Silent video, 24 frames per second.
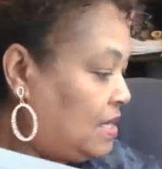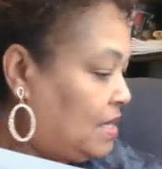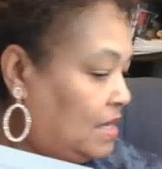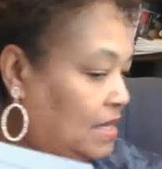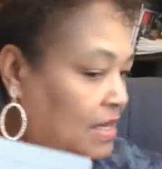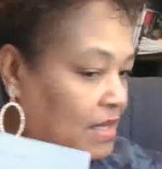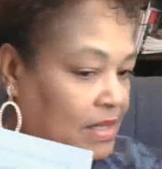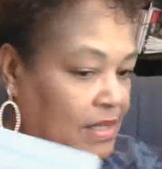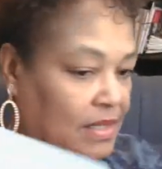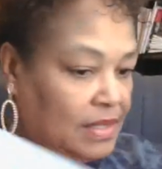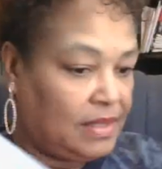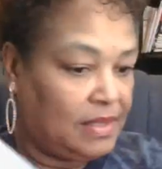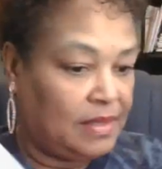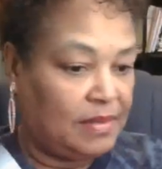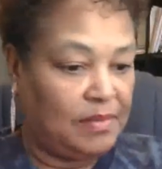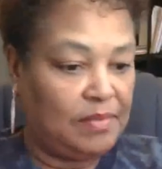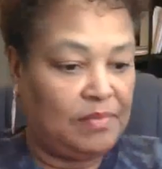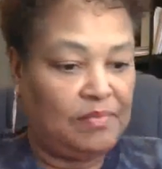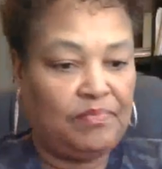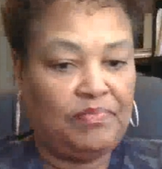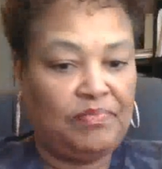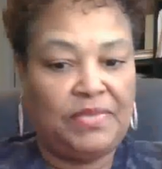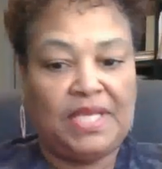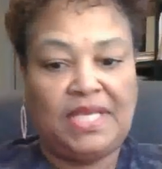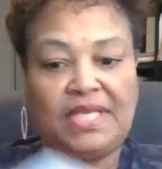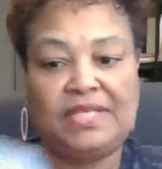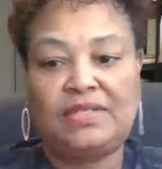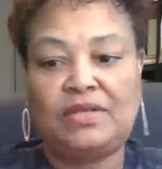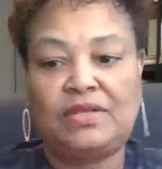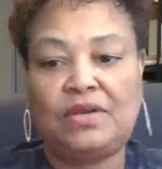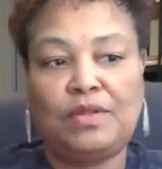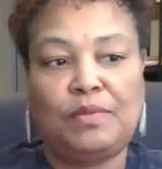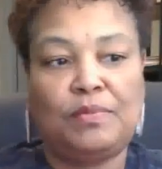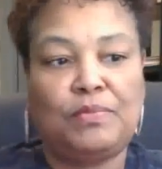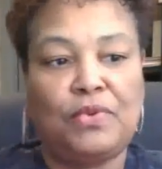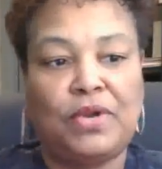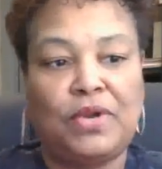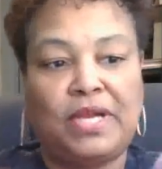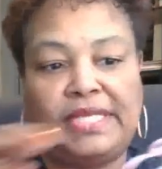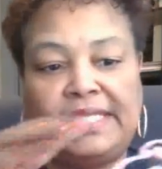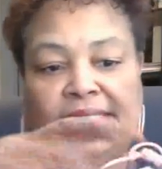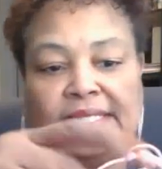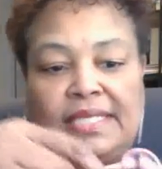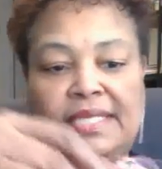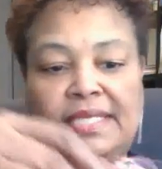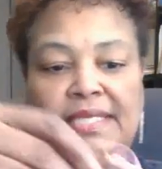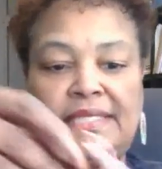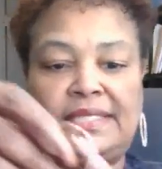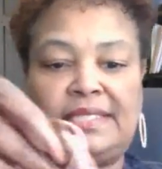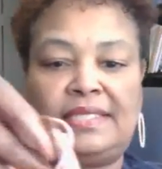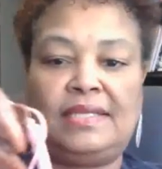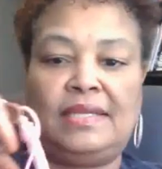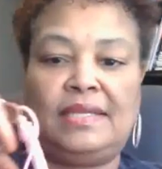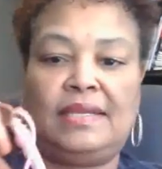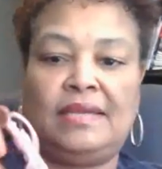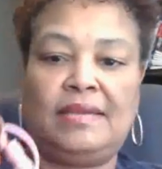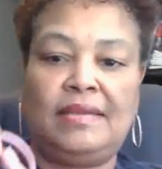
Um, these are the bracelets.